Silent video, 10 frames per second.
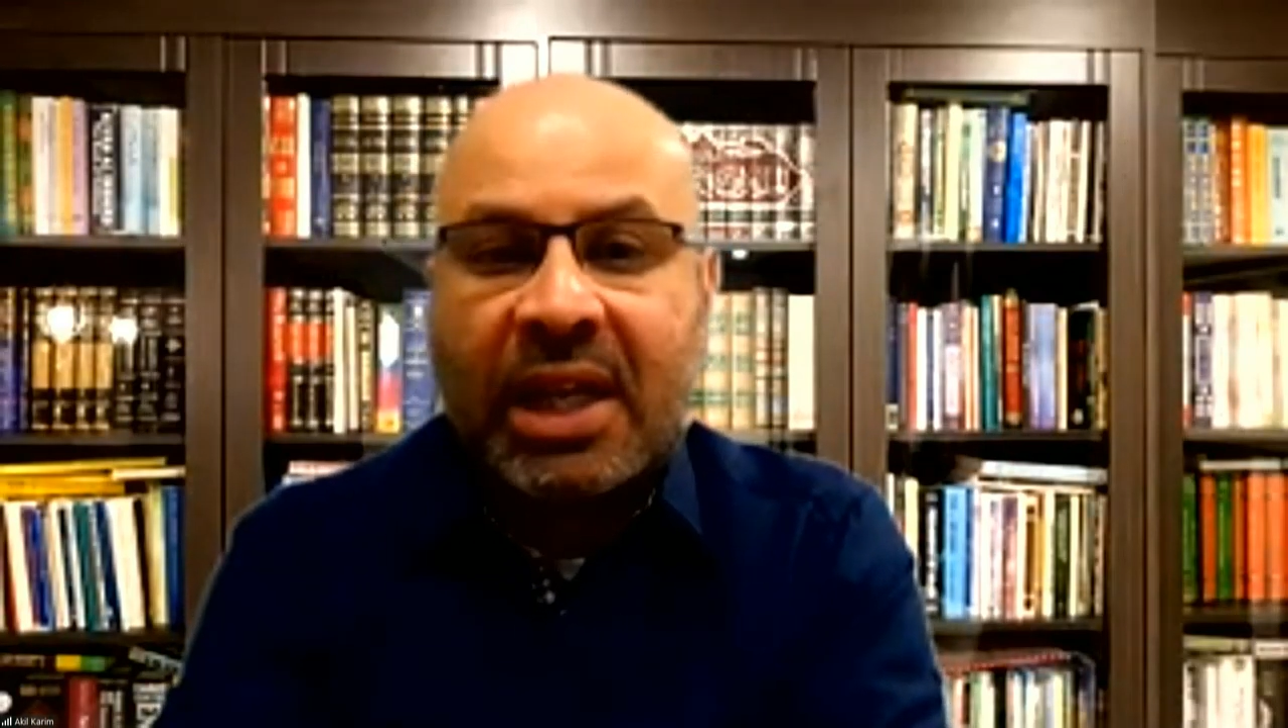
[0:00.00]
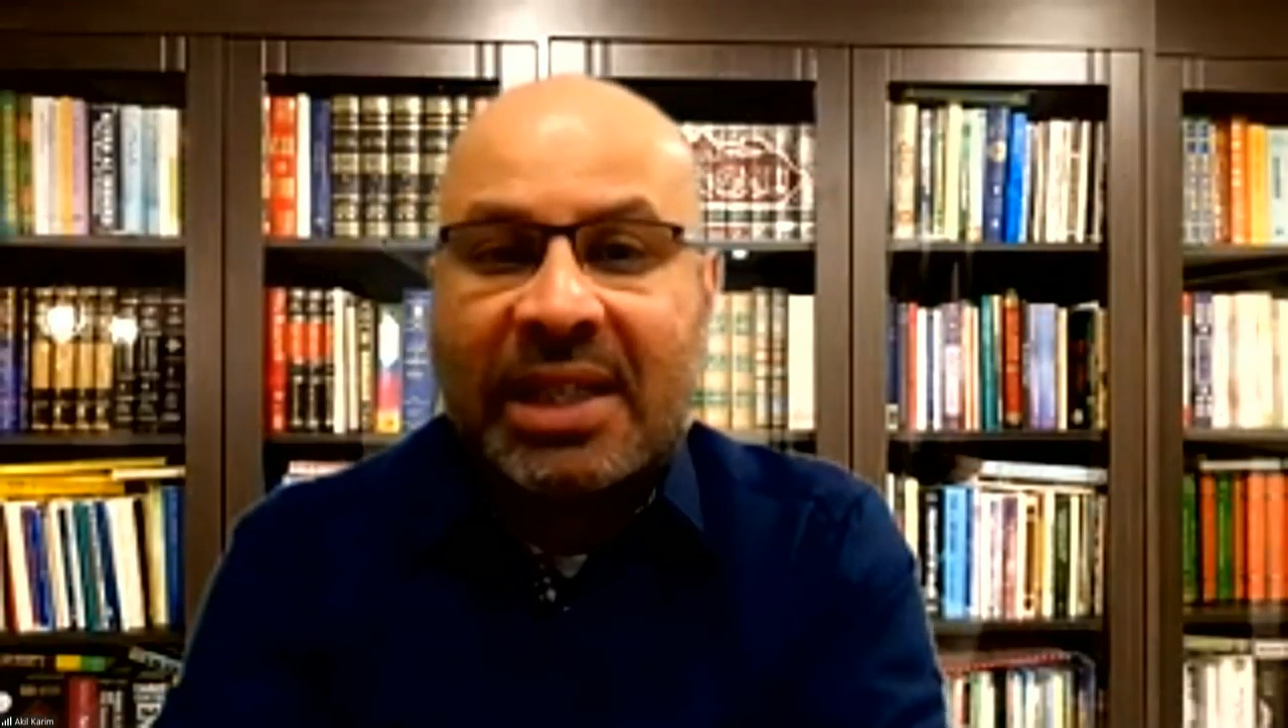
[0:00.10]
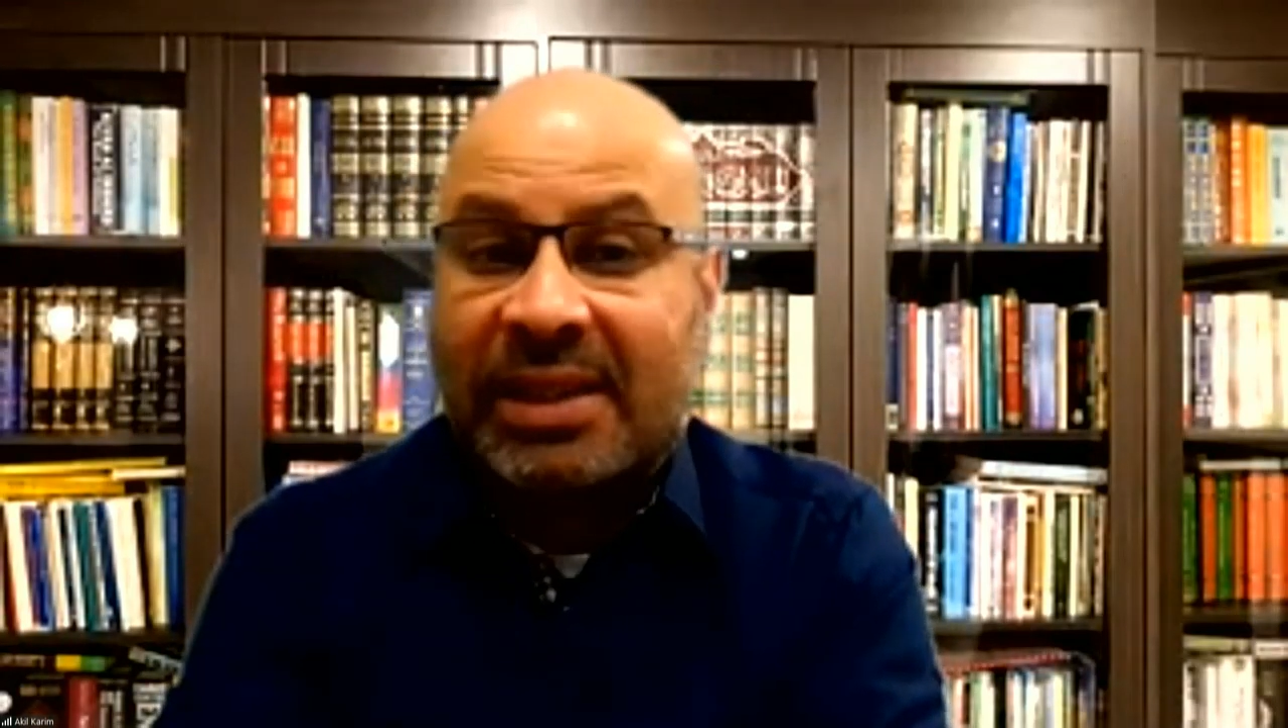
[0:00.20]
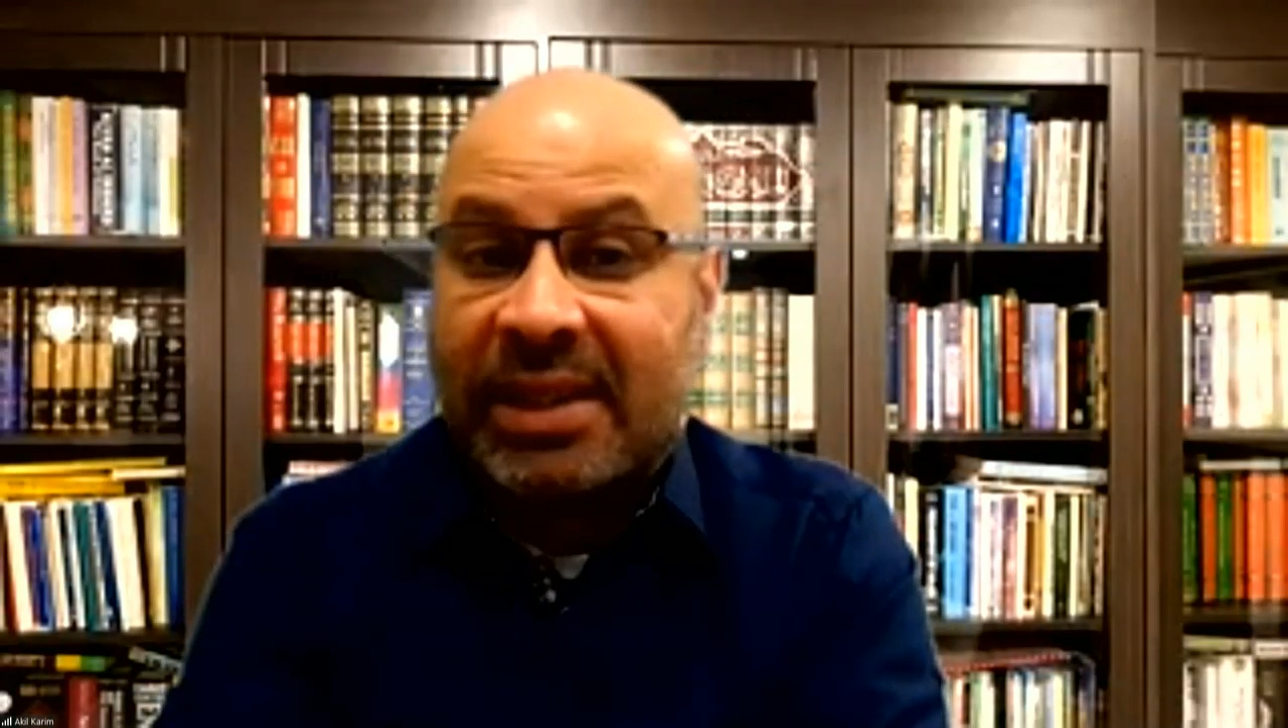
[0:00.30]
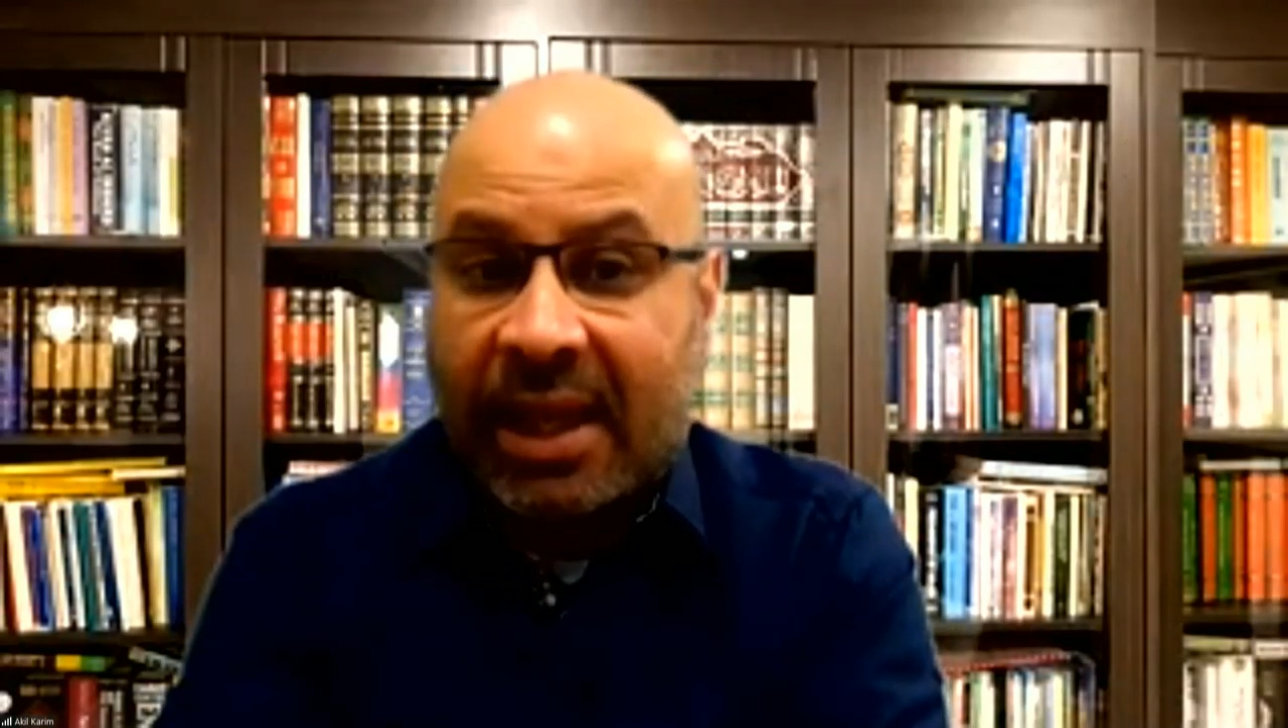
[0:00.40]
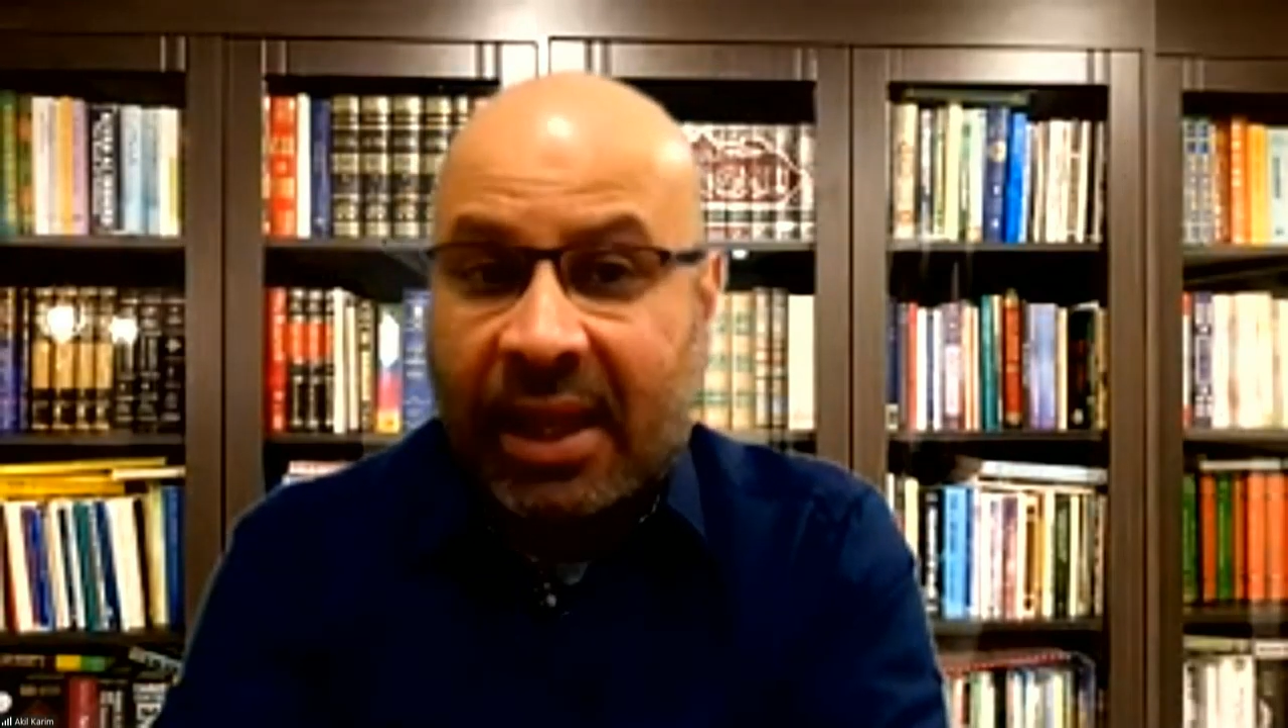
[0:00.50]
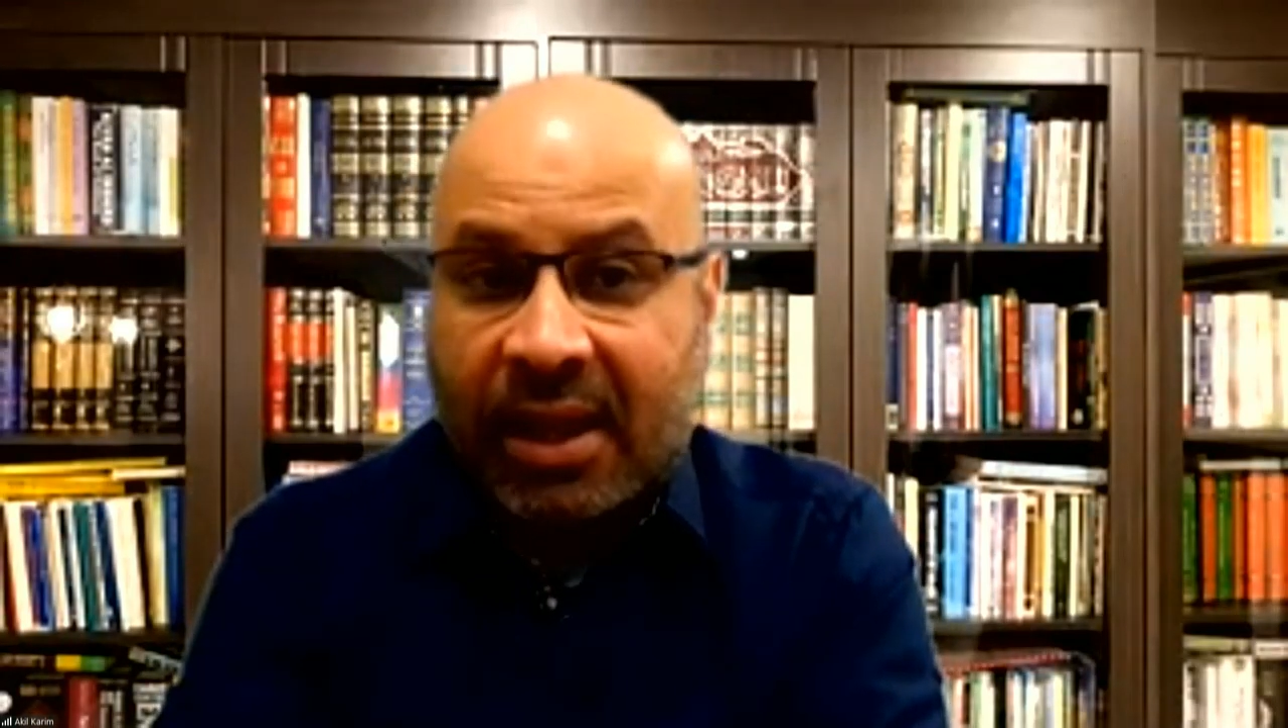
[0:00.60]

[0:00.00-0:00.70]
zinc.